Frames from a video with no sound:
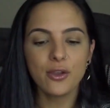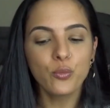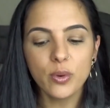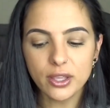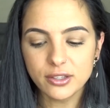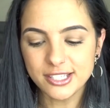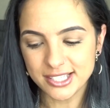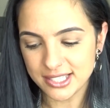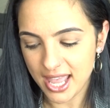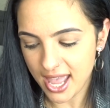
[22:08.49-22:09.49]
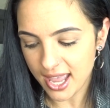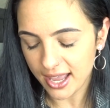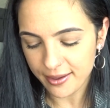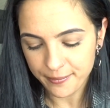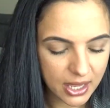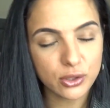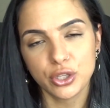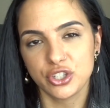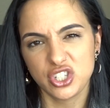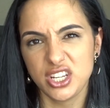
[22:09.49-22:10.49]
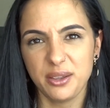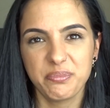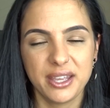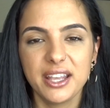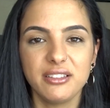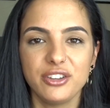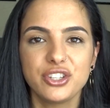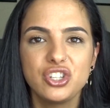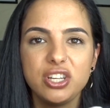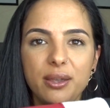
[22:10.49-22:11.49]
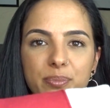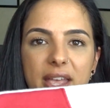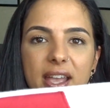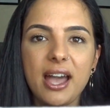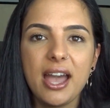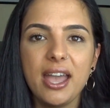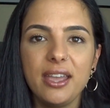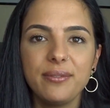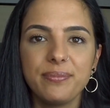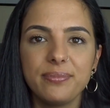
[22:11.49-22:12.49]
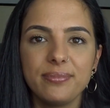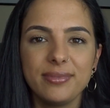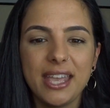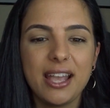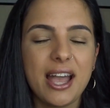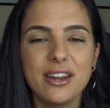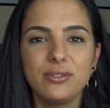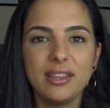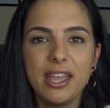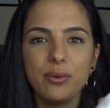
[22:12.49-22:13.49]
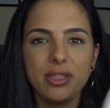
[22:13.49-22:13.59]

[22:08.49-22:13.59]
I will say it looks cheap. It looks cheap. Like, I, like, I don't like